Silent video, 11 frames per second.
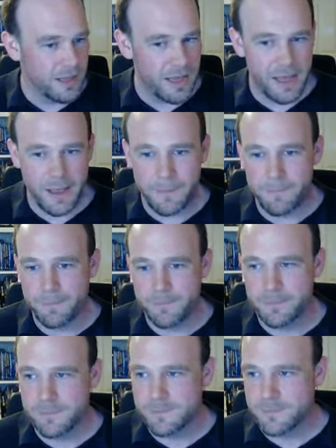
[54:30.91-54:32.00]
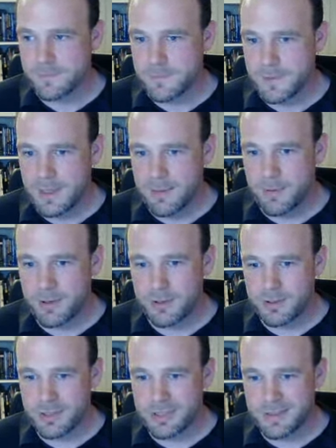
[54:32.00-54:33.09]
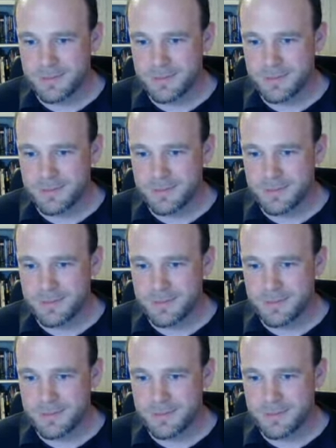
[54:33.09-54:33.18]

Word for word: Um, because